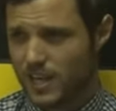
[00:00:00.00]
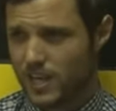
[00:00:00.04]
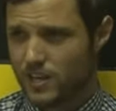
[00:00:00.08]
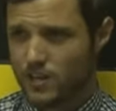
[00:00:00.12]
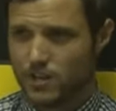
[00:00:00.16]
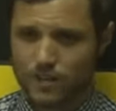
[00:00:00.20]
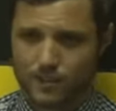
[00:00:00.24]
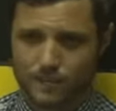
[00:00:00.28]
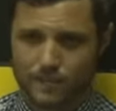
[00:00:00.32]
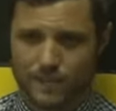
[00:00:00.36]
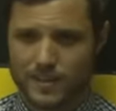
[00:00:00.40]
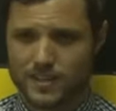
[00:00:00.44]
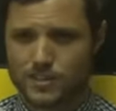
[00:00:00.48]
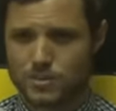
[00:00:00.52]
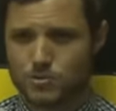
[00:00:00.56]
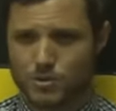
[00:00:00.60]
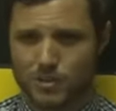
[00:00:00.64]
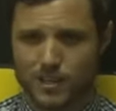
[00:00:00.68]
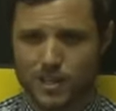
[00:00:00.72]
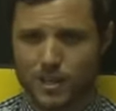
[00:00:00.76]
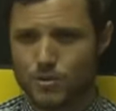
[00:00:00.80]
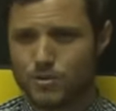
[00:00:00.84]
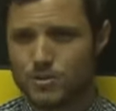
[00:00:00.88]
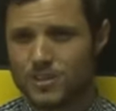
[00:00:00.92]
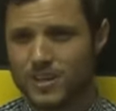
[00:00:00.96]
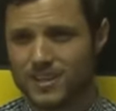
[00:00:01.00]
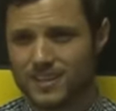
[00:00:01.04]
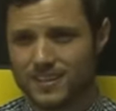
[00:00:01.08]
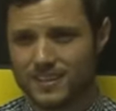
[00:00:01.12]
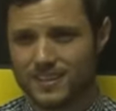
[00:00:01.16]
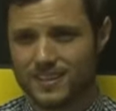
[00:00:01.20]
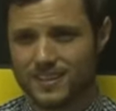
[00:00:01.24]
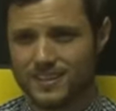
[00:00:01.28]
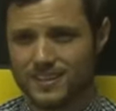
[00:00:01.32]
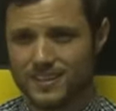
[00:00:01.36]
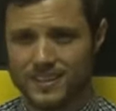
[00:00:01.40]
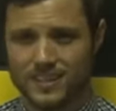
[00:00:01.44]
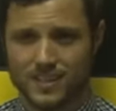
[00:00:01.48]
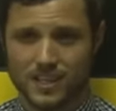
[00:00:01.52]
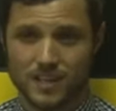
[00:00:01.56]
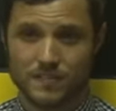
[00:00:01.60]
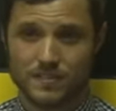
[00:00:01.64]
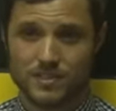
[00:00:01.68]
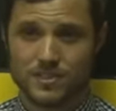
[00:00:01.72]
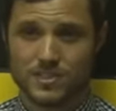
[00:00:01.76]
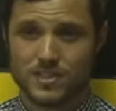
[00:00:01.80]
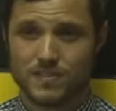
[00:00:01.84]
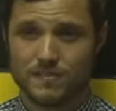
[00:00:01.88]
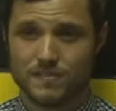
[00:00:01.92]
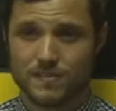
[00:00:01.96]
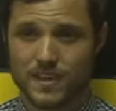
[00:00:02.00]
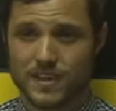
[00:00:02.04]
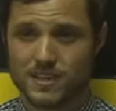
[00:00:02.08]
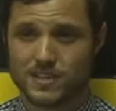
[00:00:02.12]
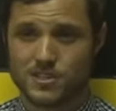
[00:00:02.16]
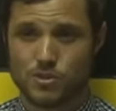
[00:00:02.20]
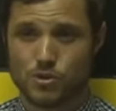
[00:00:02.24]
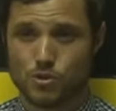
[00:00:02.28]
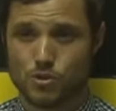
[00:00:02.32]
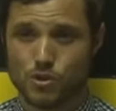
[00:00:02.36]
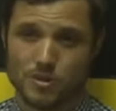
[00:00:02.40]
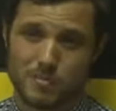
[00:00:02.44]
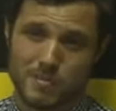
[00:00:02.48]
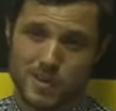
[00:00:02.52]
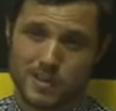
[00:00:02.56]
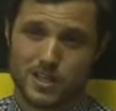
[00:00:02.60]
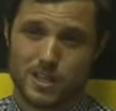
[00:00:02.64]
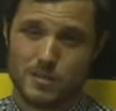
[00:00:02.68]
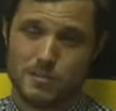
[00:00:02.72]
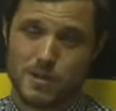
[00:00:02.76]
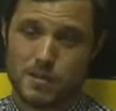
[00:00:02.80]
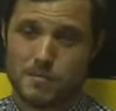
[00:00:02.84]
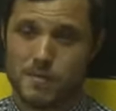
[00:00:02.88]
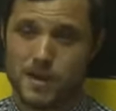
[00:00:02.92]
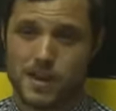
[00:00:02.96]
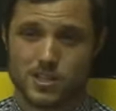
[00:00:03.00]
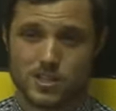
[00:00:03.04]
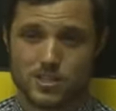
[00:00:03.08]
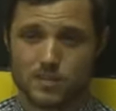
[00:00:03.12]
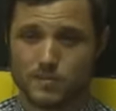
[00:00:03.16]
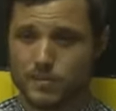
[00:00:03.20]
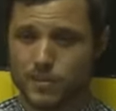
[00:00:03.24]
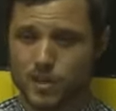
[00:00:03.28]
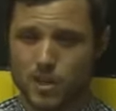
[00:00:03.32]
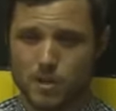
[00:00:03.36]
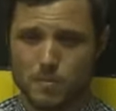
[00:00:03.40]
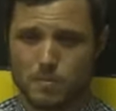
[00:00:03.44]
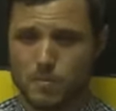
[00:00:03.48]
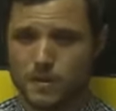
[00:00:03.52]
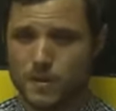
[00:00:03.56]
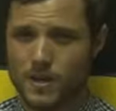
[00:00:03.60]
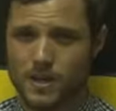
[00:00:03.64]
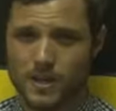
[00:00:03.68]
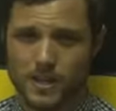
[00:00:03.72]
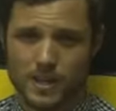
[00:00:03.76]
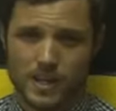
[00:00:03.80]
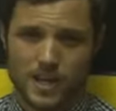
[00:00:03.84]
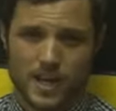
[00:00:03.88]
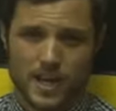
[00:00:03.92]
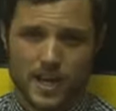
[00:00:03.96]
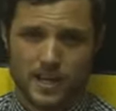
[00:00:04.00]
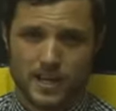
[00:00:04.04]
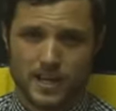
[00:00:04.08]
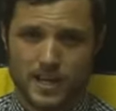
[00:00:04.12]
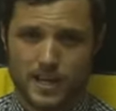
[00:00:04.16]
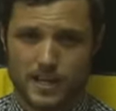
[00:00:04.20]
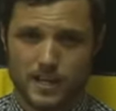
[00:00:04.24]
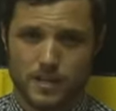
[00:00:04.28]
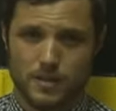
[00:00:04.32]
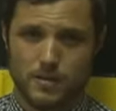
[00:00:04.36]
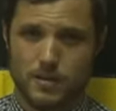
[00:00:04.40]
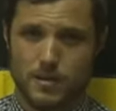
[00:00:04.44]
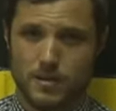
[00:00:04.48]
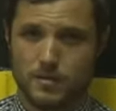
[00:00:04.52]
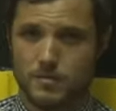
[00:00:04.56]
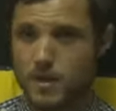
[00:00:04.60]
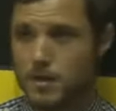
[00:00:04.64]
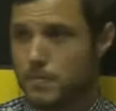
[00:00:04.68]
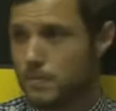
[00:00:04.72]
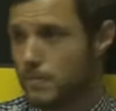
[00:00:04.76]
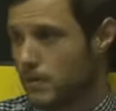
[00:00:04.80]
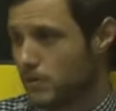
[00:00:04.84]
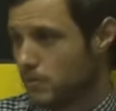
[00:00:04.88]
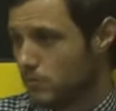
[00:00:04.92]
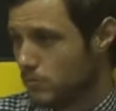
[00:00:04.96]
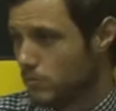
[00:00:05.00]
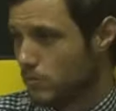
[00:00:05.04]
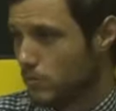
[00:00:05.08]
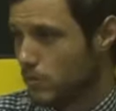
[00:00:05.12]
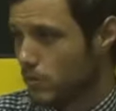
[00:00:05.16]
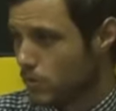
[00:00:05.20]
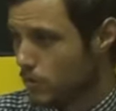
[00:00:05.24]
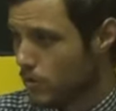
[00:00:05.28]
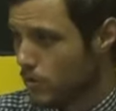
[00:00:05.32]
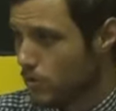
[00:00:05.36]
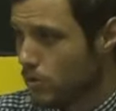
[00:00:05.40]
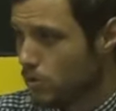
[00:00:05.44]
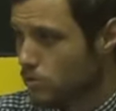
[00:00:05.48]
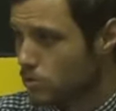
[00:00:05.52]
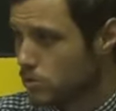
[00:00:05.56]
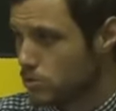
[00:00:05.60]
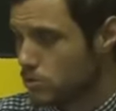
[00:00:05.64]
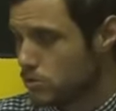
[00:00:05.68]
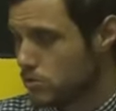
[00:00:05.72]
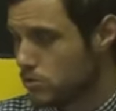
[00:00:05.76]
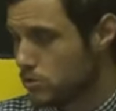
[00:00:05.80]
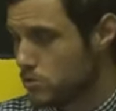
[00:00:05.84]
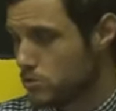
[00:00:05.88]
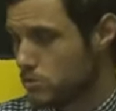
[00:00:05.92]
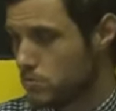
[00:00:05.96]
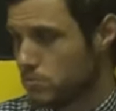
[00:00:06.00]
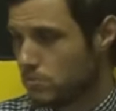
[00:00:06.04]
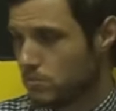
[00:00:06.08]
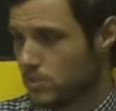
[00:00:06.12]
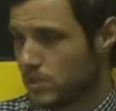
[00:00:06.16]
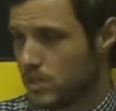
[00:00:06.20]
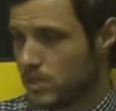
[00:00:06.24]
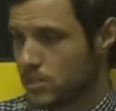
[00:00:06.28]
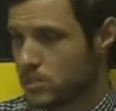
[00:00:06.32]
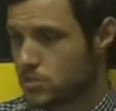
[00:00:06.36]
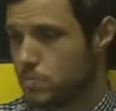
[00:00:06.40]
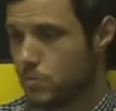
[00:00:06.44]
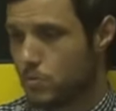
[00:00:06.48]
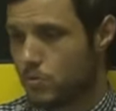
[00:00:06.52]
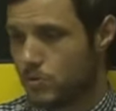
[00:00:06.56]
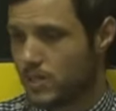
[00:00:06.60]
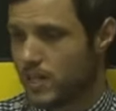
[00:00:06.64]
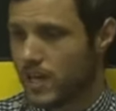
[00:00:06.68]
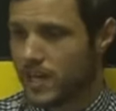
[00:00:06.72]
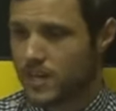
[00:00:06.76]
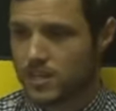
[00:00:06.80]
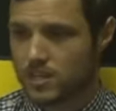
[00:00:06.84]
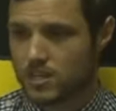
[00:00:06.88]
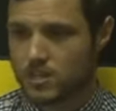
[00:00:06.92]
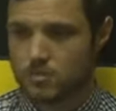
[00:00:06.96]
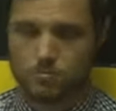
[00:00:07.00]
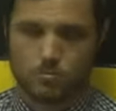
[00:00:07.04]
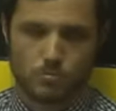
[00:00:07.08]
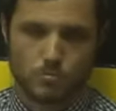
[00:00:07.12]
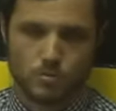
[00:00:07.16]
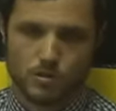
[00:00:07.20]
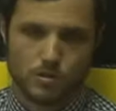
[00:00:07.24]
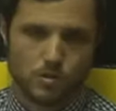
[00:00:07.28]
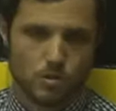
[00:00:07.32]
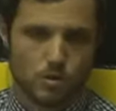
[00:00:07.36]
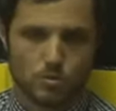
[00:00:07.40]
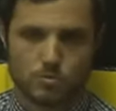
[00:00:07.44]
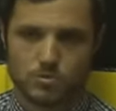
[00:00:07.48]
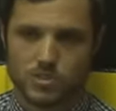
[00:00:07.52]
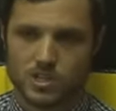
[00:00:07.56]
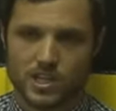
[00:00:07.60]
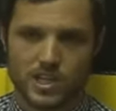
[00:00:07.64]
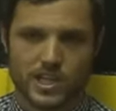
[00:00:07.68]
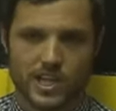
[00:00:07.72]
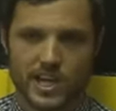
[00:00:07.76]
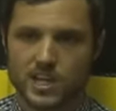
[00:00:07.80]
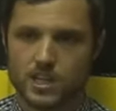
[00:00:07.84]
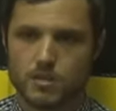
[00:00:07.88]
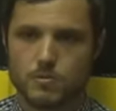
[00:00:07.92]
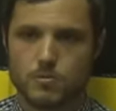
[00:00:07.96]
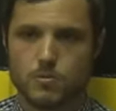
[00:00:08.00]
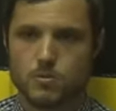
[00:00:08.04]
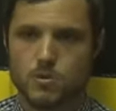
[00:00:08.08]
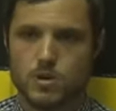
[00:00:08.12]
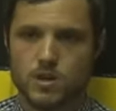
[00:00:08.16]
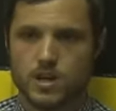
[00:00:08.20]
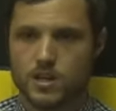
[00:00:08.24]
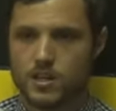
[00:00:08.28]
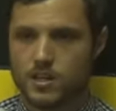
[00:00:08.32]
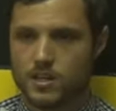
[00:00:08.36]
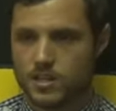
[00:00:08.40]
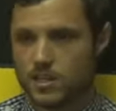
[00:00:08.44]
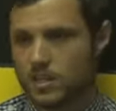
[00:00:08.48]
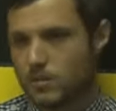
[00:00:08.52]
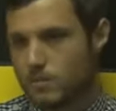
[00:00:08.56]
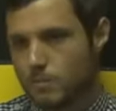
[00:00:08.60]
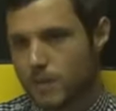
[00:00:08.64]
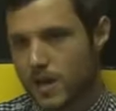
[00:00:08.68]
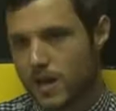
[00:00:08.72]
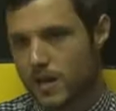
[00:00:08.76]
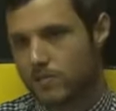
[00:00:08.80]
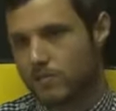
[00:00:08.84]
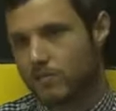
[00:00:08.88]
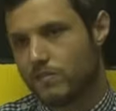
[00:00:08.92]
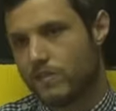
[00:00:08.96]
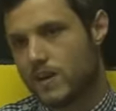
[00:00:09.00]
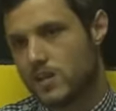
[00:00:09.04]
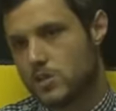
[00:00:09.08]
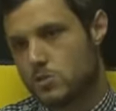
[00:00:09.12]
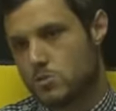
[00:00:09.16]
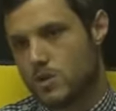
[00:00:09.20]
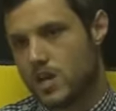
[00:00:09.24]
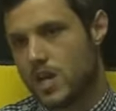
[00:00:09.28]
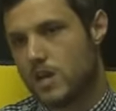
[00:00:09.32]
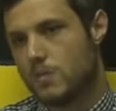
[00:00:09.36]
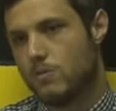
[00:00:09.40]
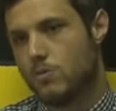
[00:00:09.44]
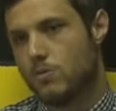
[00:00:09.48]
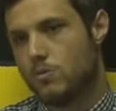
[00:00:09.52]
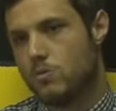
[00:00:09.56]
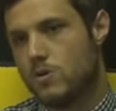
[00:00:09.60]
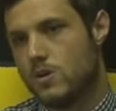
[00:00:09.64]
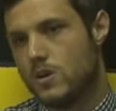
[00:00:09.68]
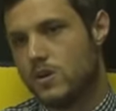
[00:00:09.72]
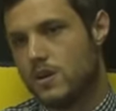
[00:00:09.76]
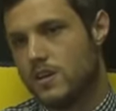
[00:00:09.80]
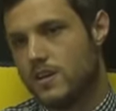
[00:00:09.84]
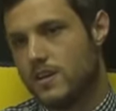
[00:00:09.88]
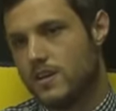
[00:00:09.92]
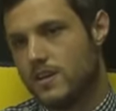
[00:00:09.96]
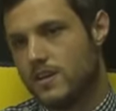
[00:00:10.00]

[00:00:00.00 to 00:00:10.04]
and their fans were louder than the Livingston fans, who are meant to be a massive club. And I remember we all kind of spoke together and we thought it was incredible that Dumbarton fans were able